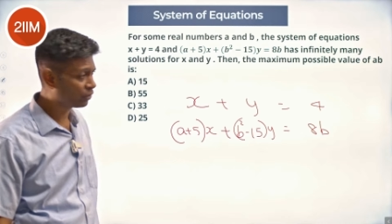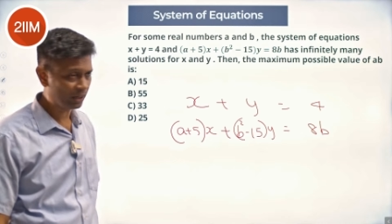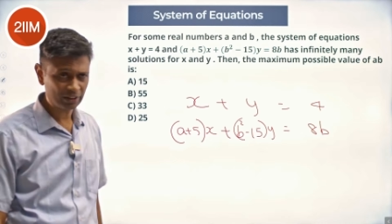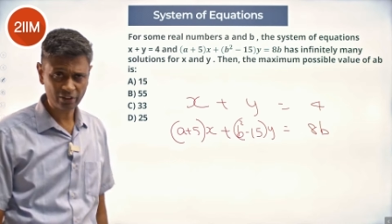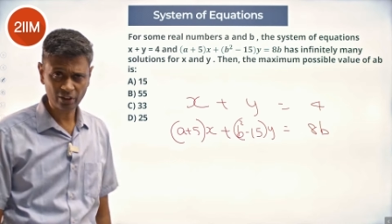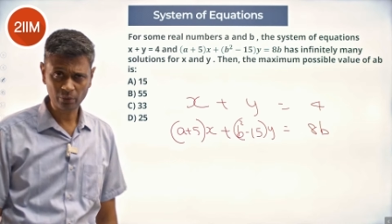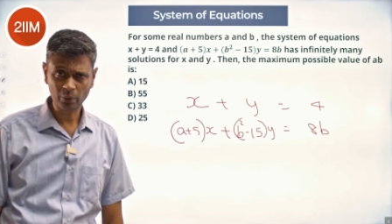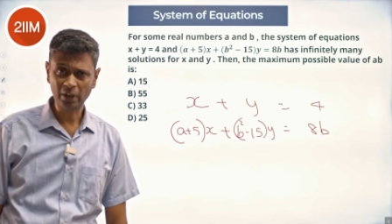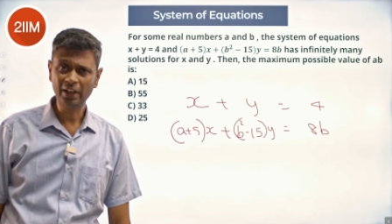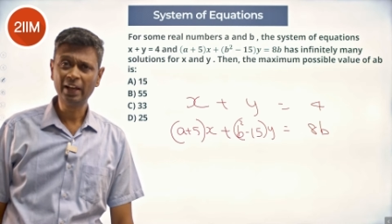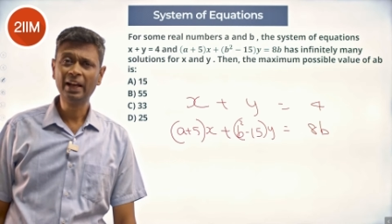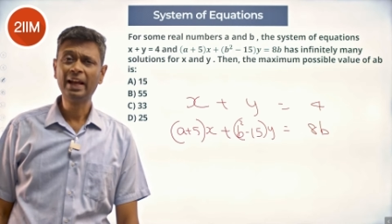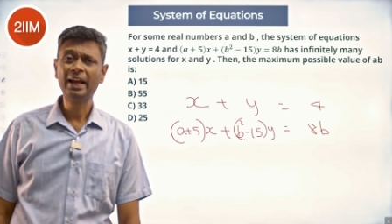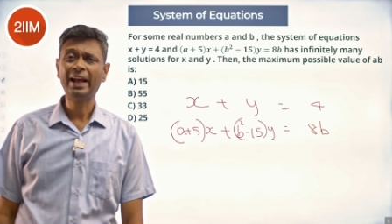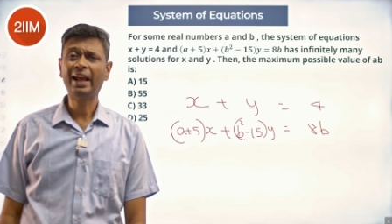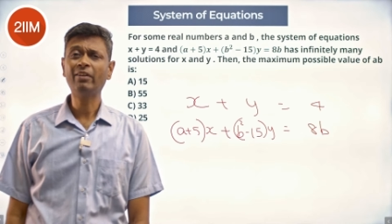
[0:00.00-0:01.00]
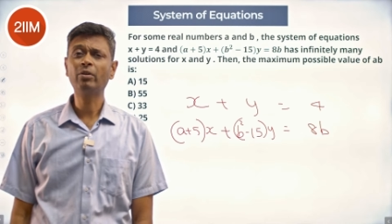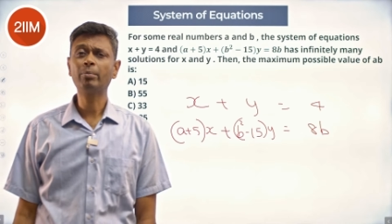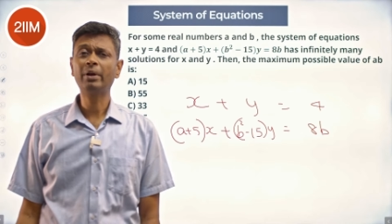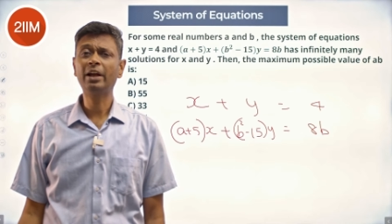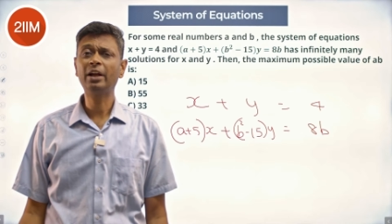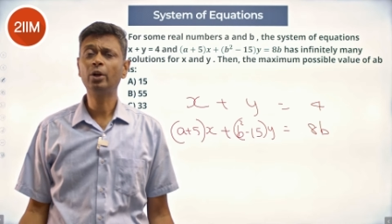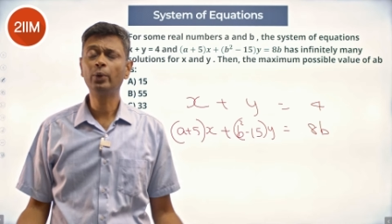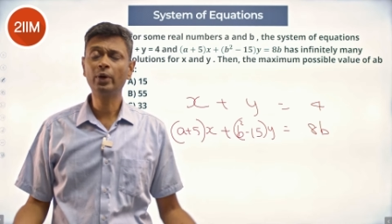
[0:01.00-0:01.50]
for x and y, a1
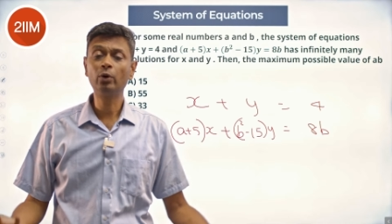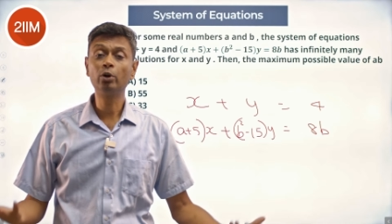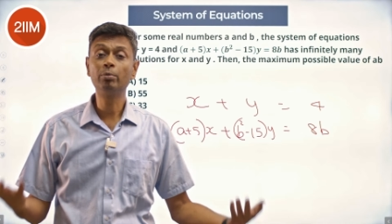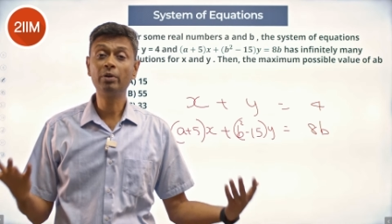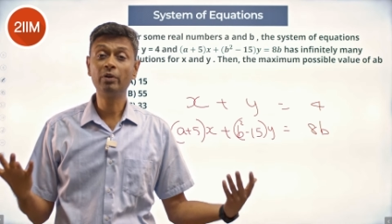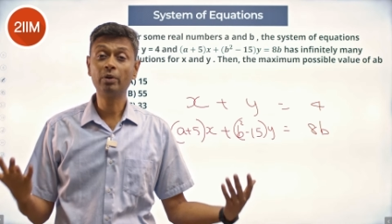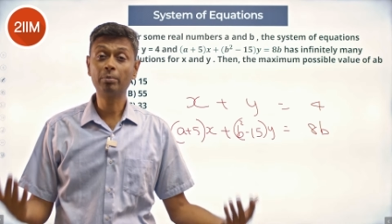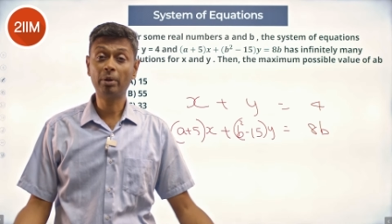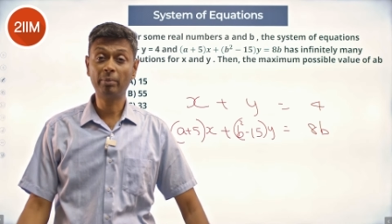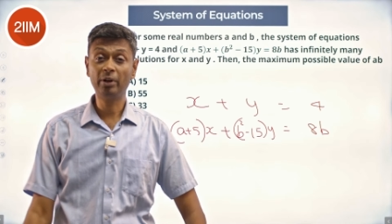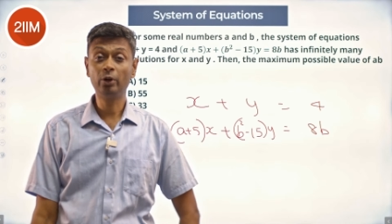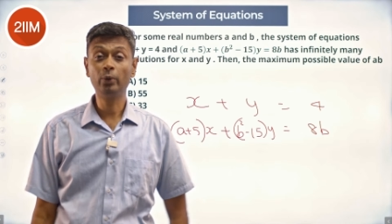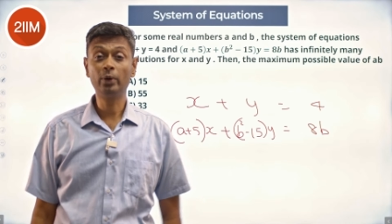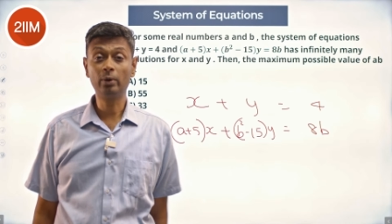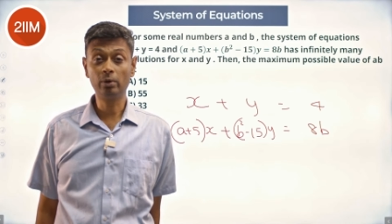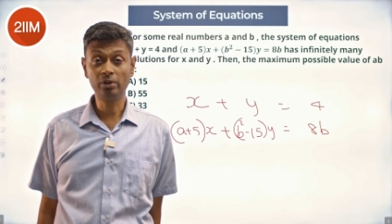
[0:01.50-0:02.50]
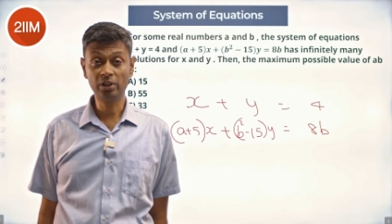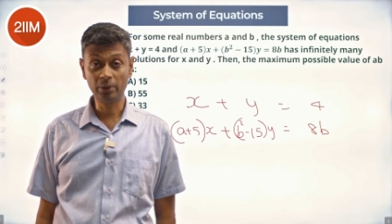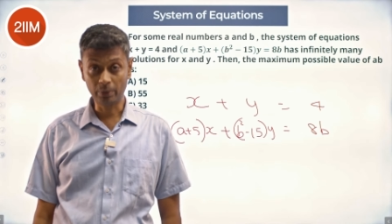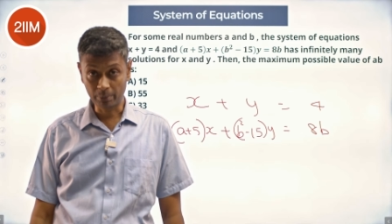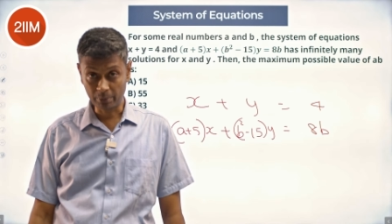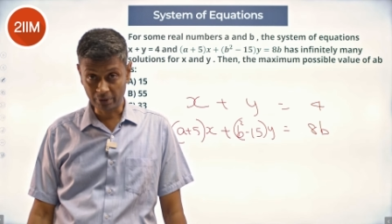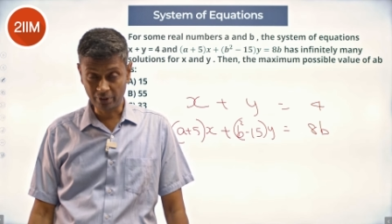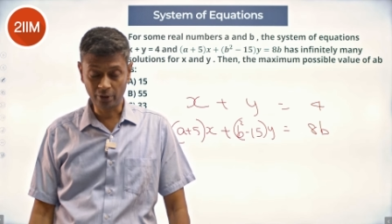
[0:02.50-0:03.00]
by a2 equal to b1 by b2 equal to
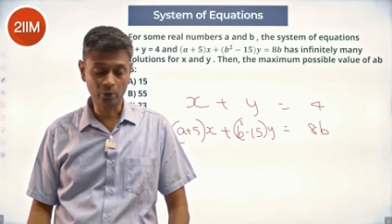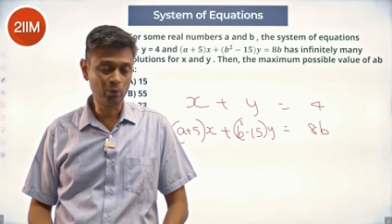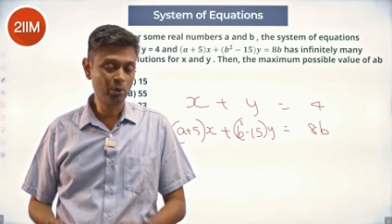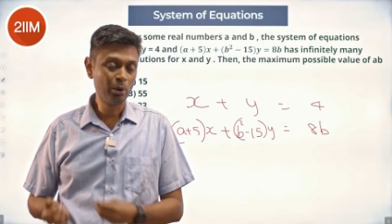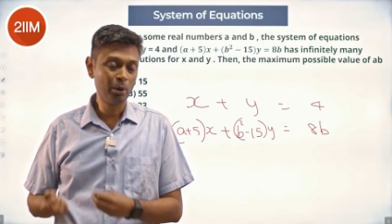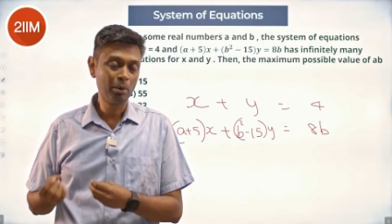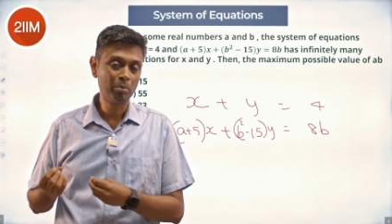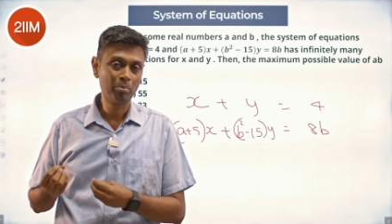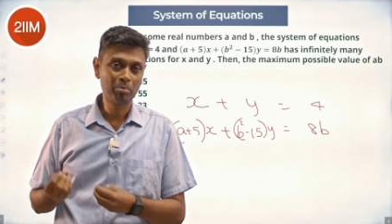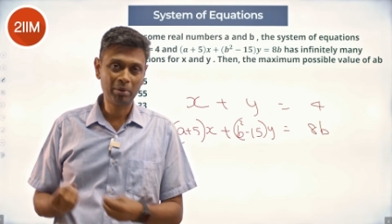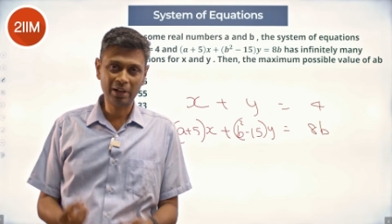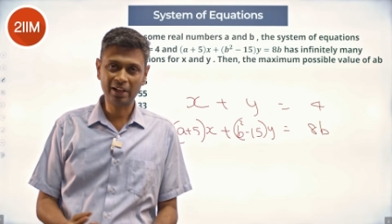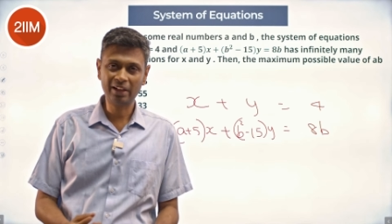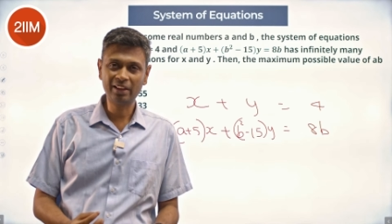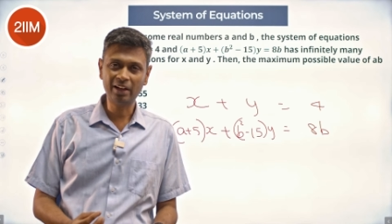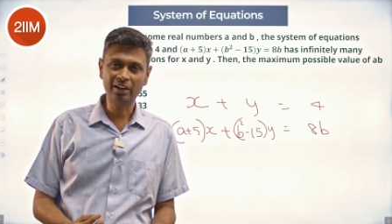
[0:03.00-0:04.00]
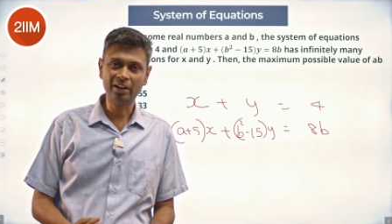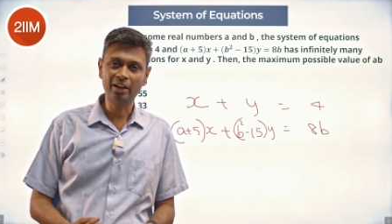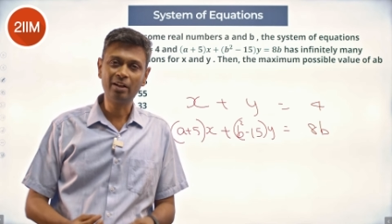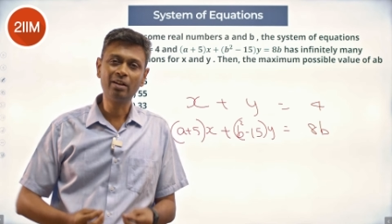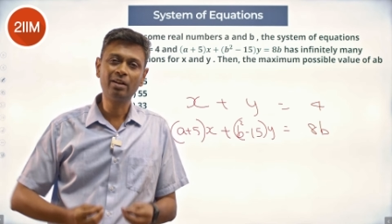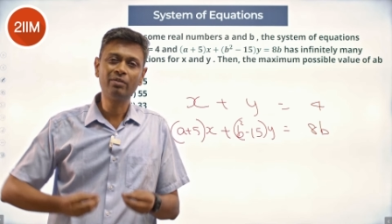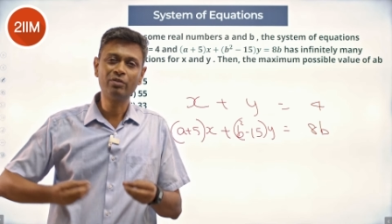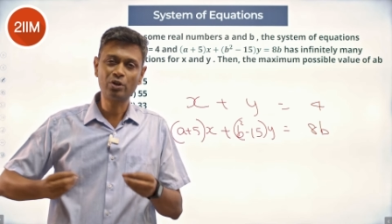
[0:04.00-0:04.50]
c1 by c2. Plug that
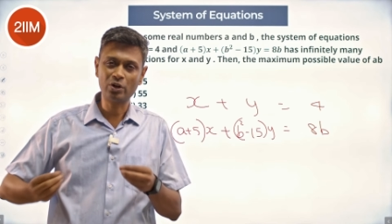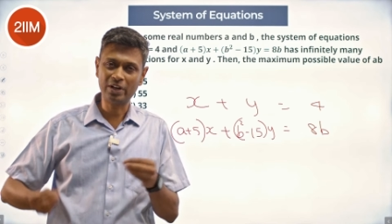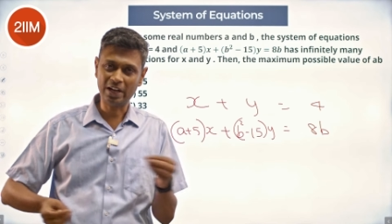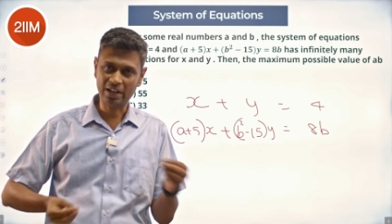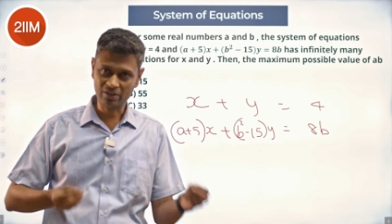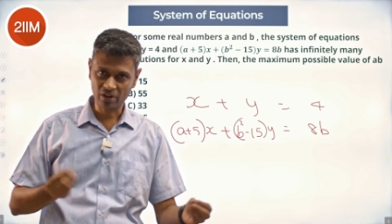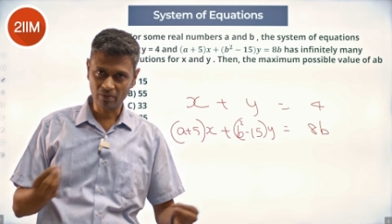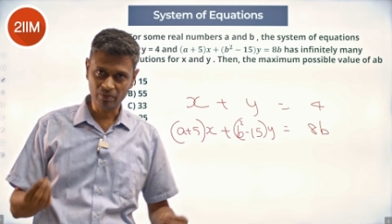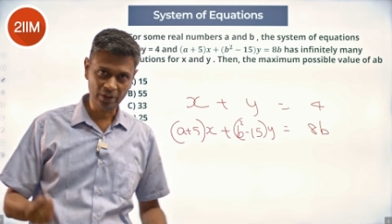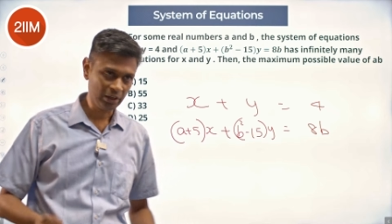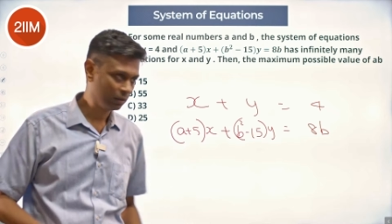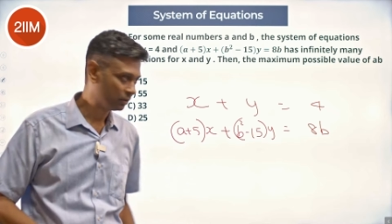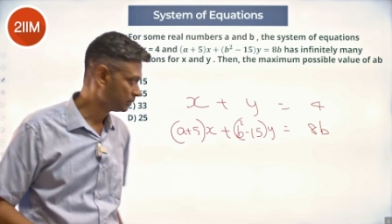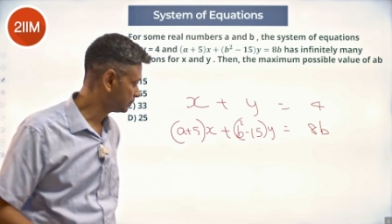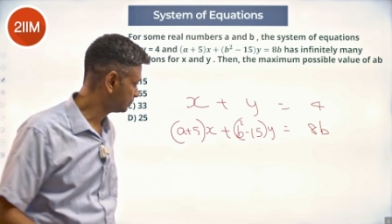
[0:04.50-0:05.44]
in, we should get somewhere.